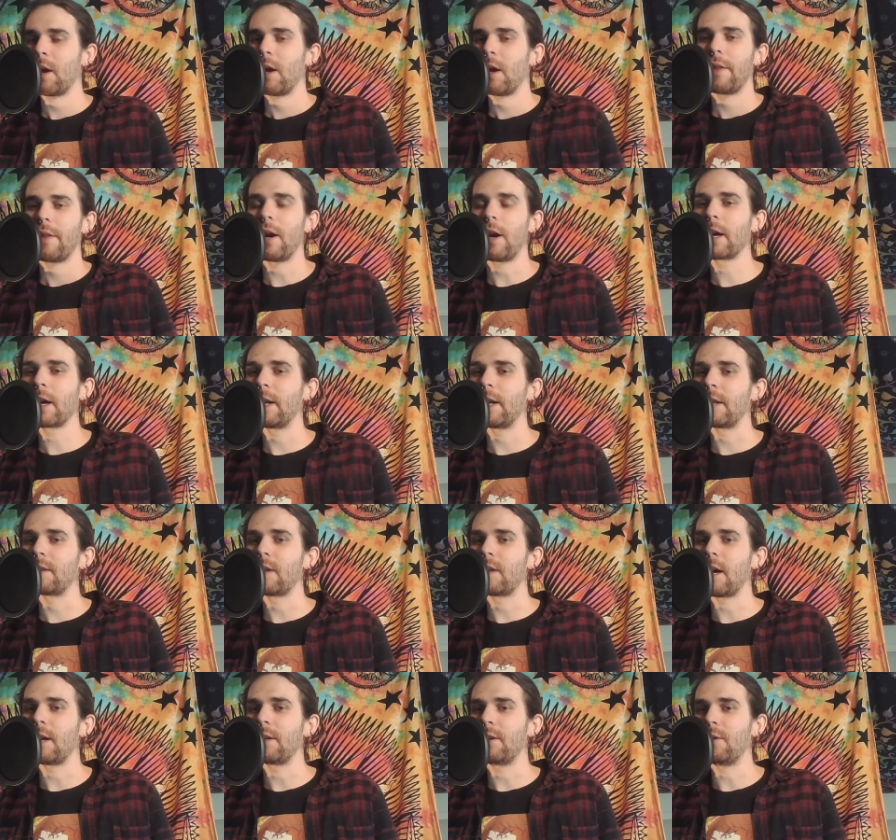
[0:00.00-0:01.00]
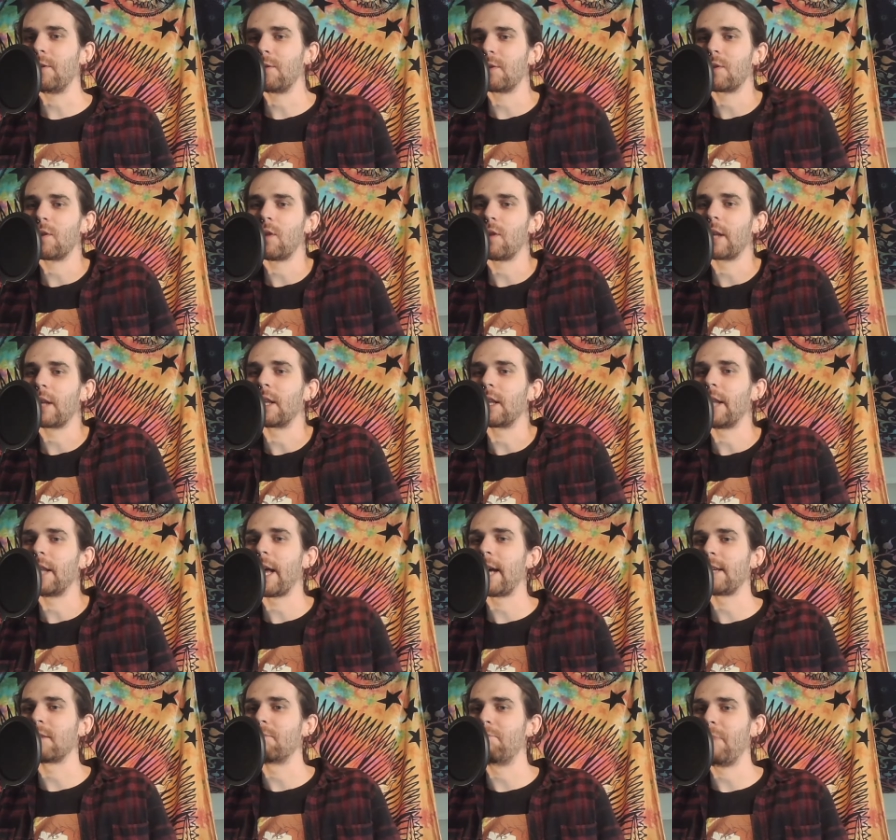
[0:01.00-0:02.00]
They're not going to tell you until like the
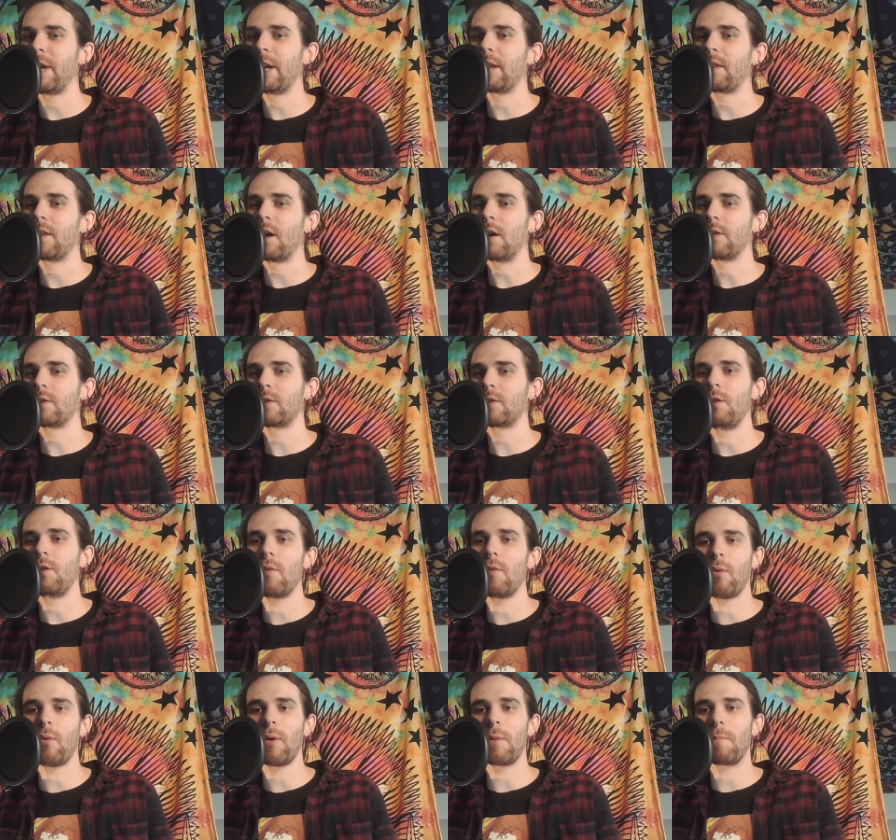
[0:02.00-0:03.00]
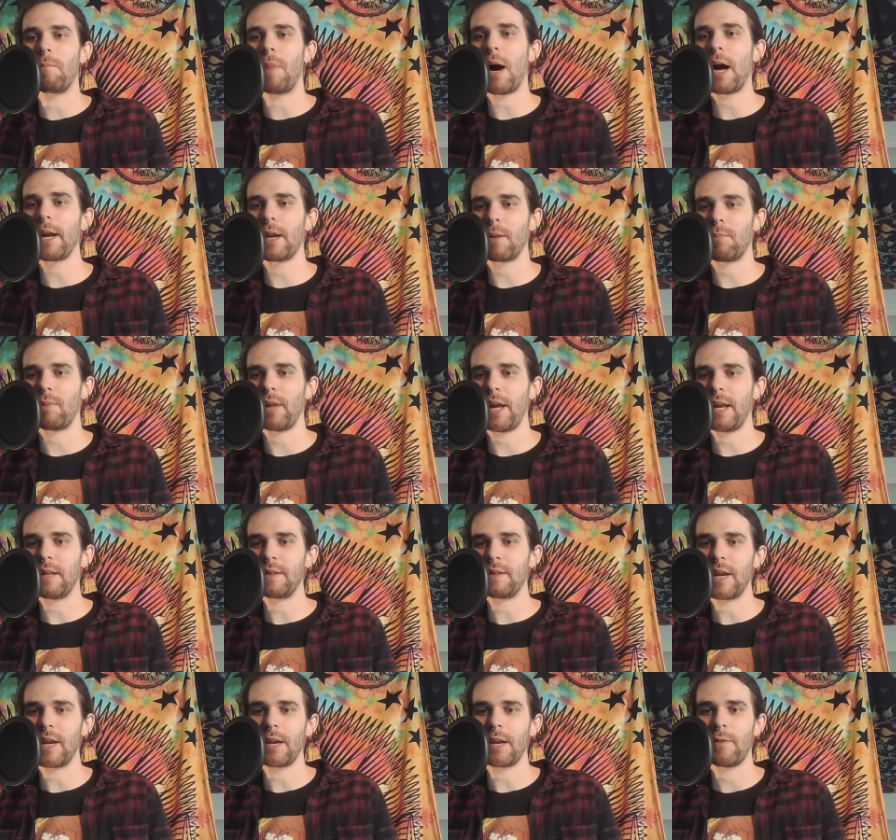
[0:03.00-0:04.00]
last minute, though. So you already bought your plane
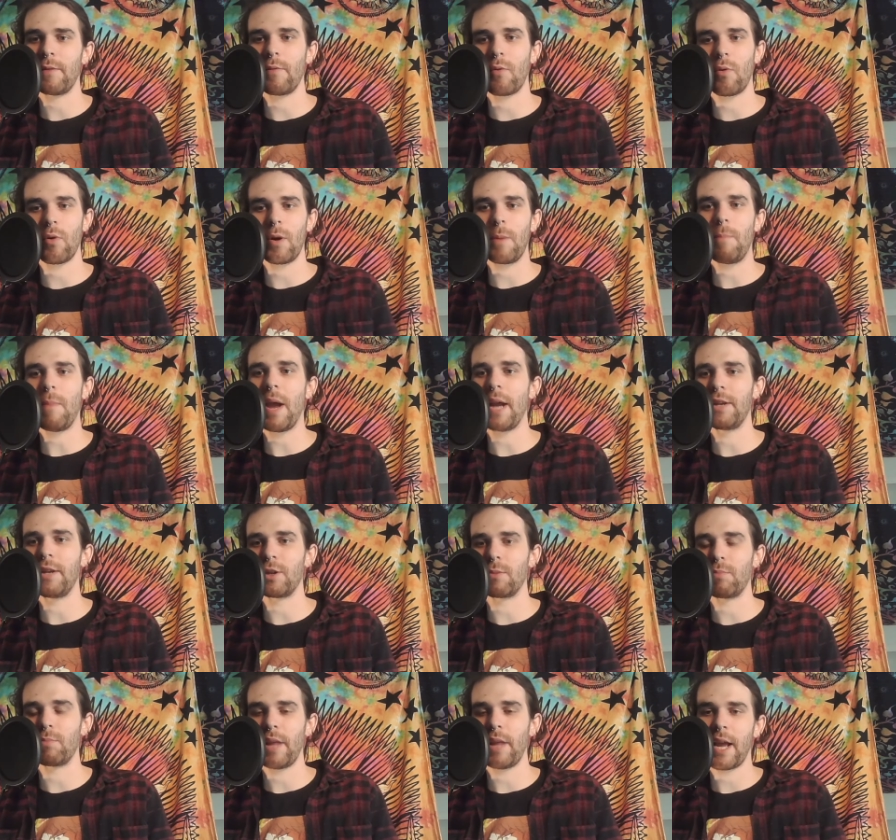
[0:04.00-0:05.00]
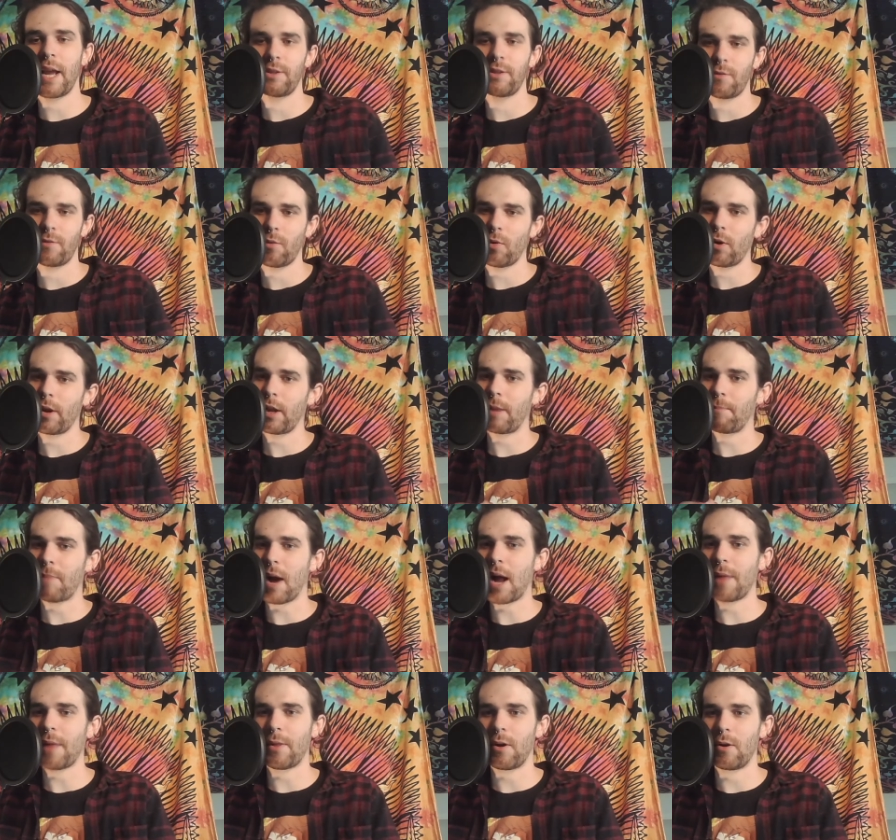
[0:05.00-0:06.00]
ticket. You've already made your plans. You've already
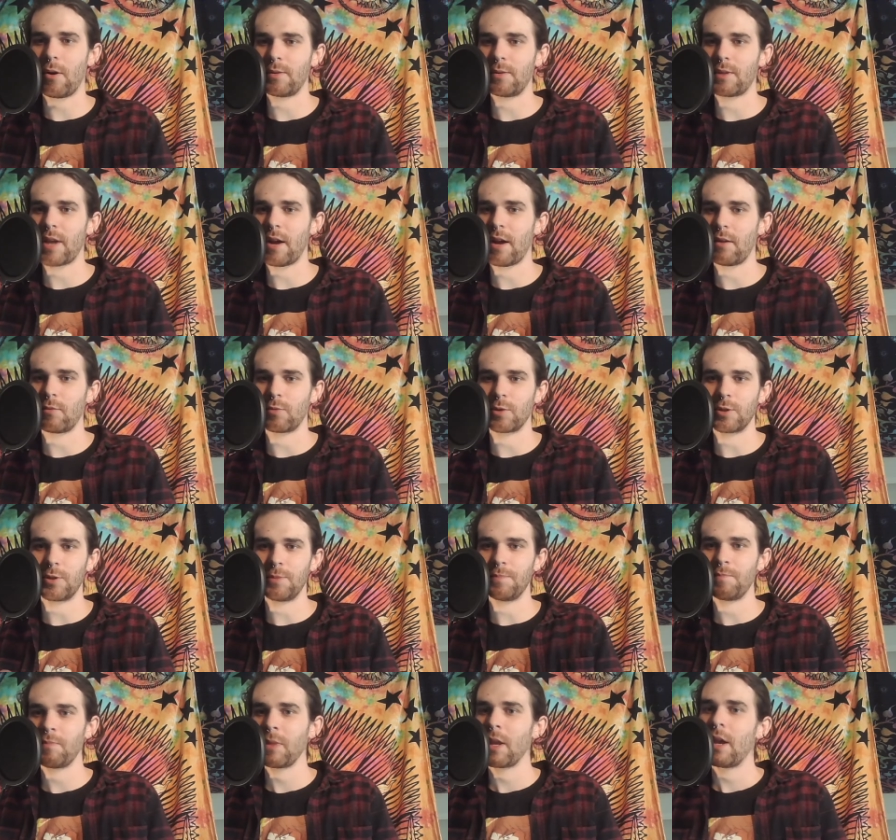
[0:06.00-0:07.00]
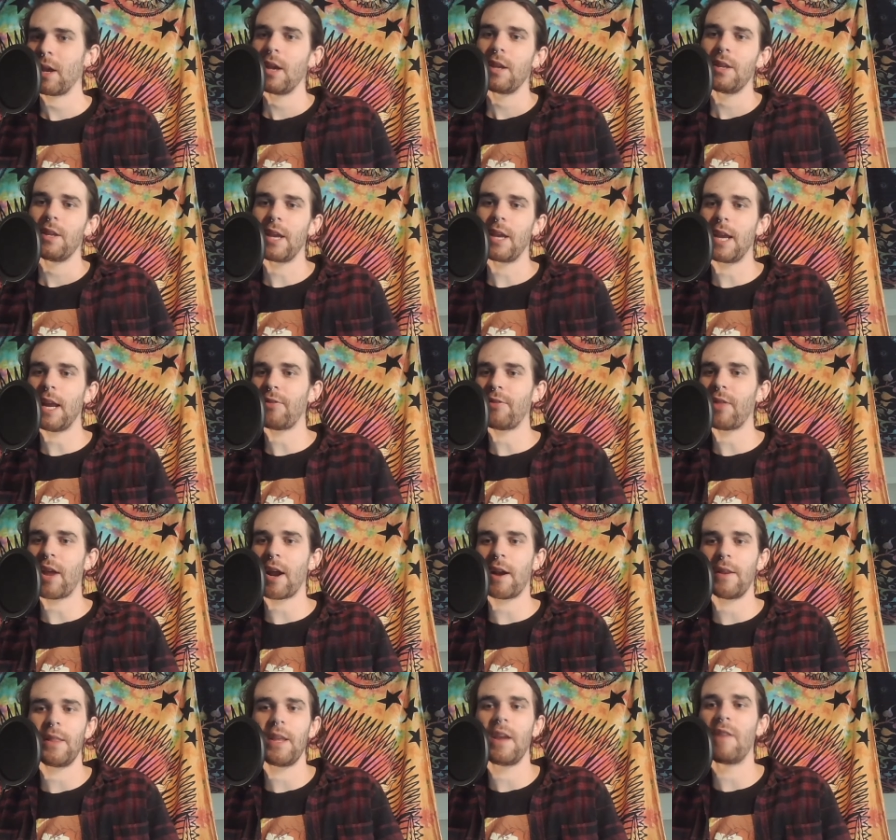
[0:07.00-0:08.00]
bought the hotel room. You get there
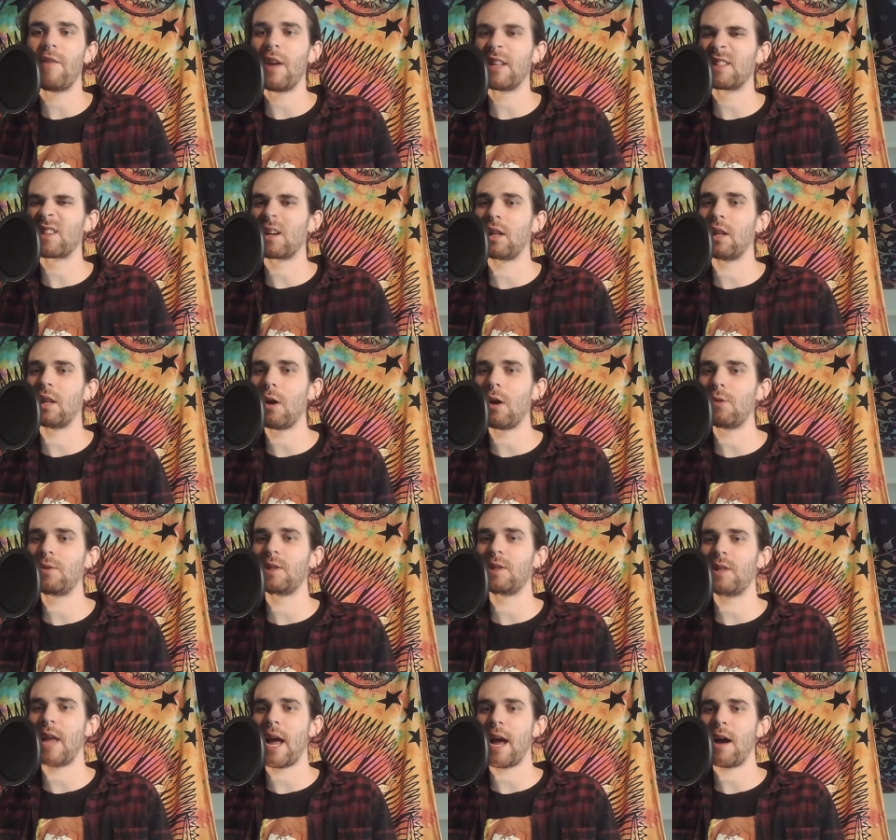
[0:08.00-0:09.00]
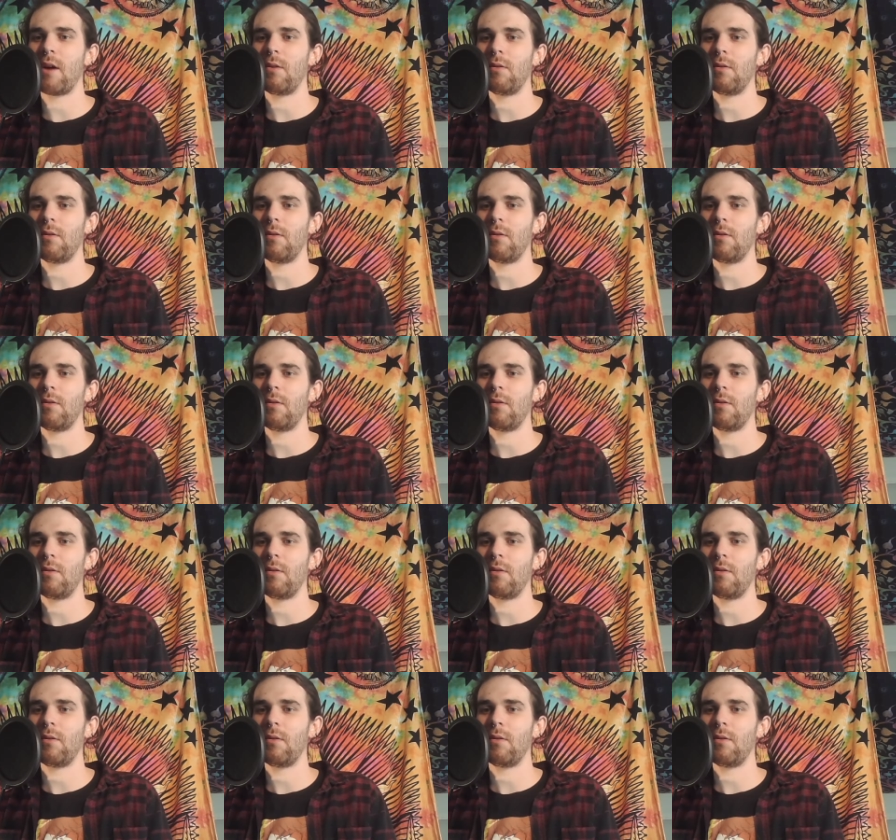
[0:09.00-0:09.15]
and the event's closed now.